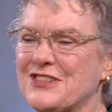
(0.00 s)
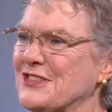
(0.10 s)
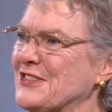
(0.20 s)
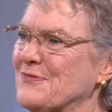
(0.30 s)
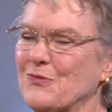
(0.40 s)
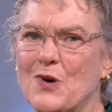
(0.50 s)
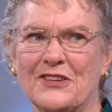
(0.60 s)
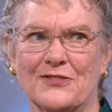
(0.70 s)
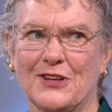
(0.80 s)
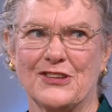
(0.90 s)
as
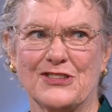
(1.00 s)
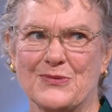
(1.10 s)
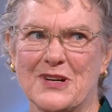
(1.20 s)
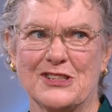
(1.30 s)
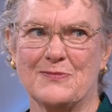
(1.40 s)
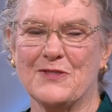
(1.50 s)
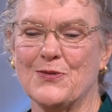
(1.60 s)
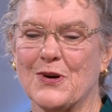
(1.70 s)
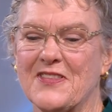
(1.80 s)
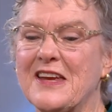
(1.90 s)
wonderful as the ones
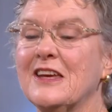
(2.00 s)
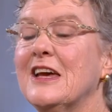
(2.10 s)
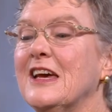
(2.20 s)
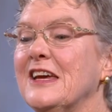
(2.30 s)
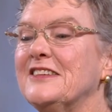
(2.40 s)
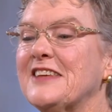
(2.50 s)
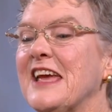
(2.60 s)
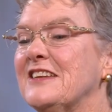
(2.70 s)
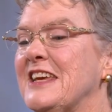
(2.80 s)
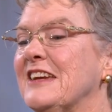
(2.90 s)
before. They ah.
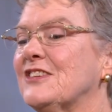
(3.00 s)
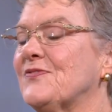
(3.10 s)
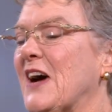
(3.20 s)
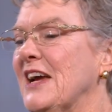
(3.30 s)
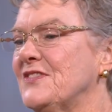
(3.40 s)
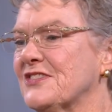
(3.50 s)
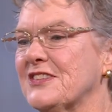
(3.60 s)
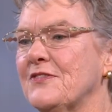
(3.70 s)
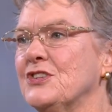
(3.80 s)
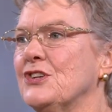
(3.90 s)
say it takes five to
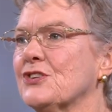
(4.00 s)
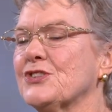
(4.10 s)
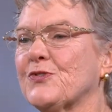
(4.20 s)
seven years